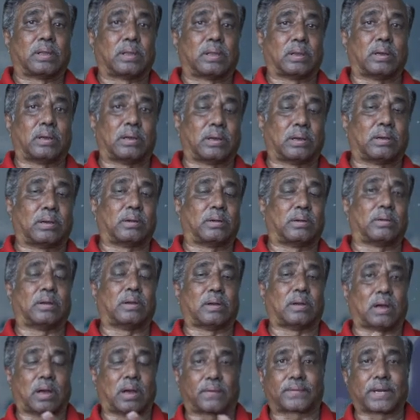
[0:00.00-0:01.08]

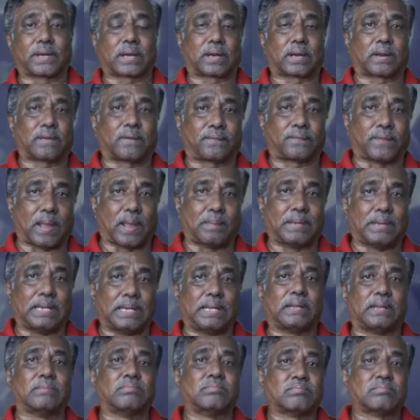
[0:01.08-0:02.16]
after
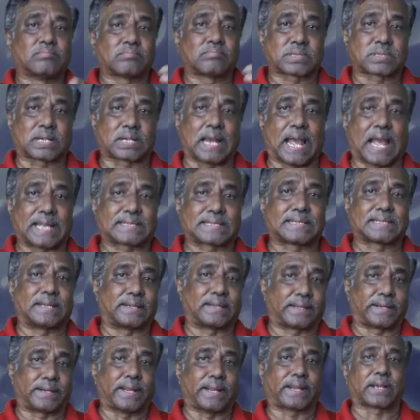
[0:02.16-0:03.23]
family, class
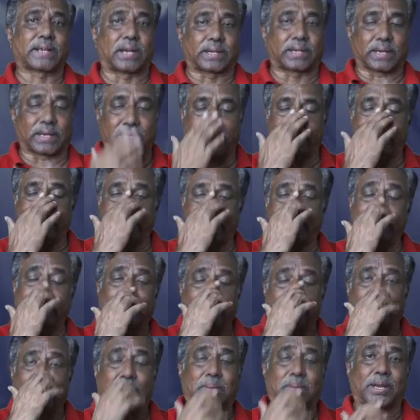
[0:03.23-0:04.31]
Dicotyledonnae,
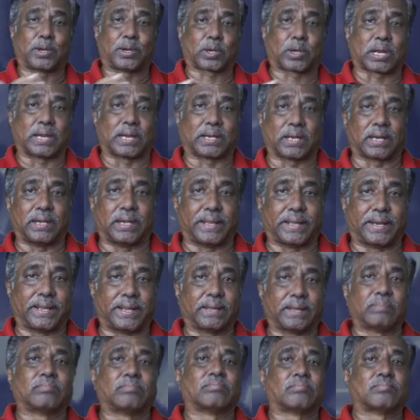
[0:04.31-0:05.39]

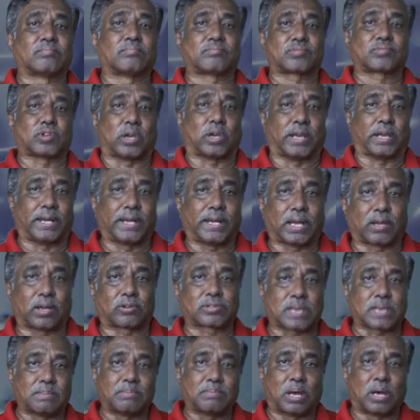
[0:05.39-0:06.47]
Monocotyledonnae. So anyhow,
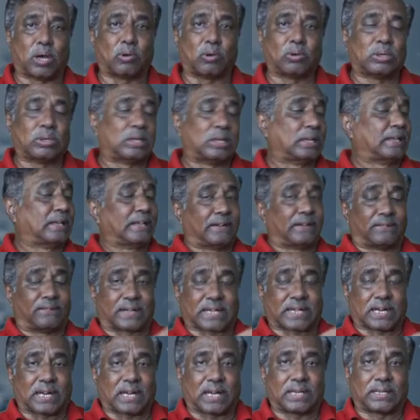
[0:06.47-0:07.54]
somehow, what
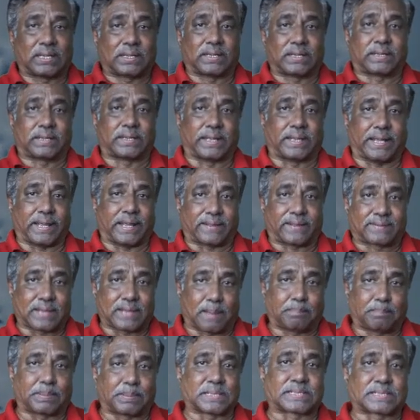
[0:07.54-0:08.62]
are all the
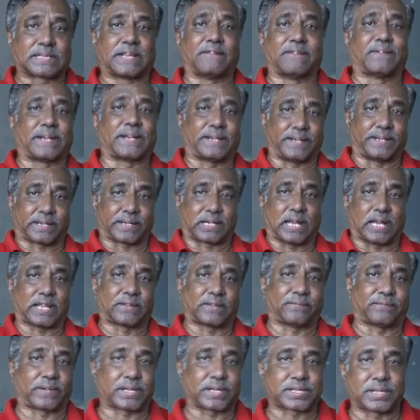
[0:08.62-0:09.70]
examples given and
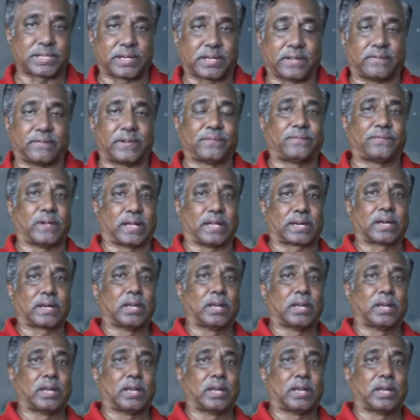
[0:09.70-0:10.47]
classification given for